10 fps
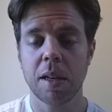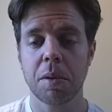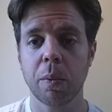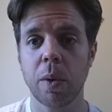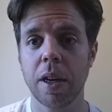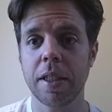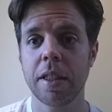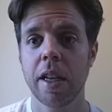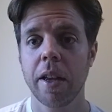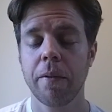Number
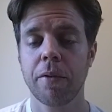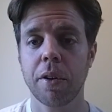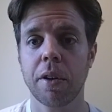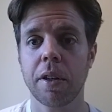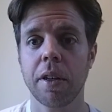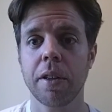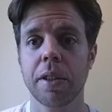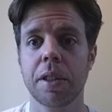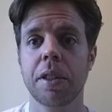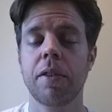one, for
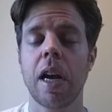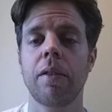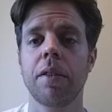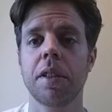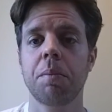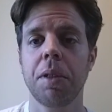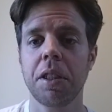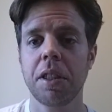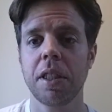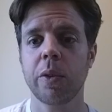the survival of the
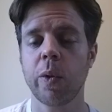species,